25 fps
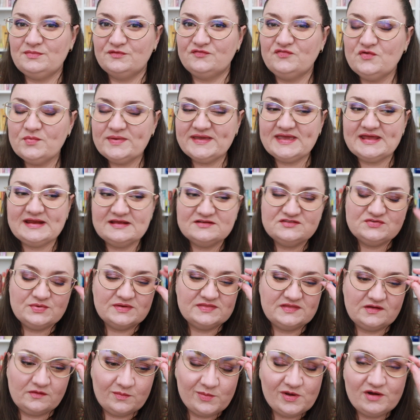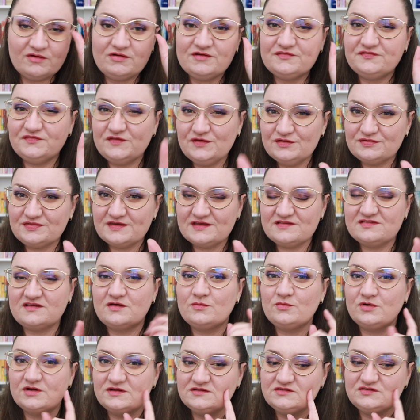before we get into it, there were a few things I
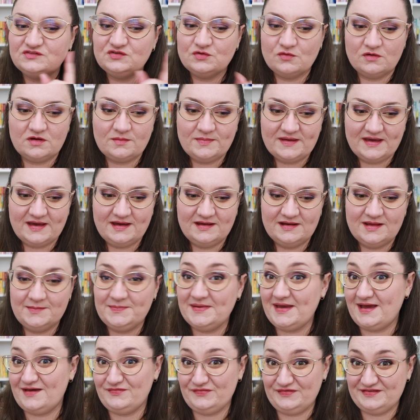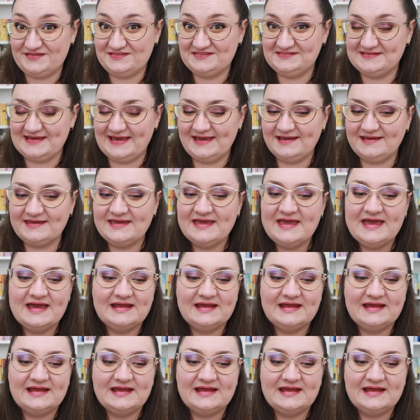wanted to talk about this deck.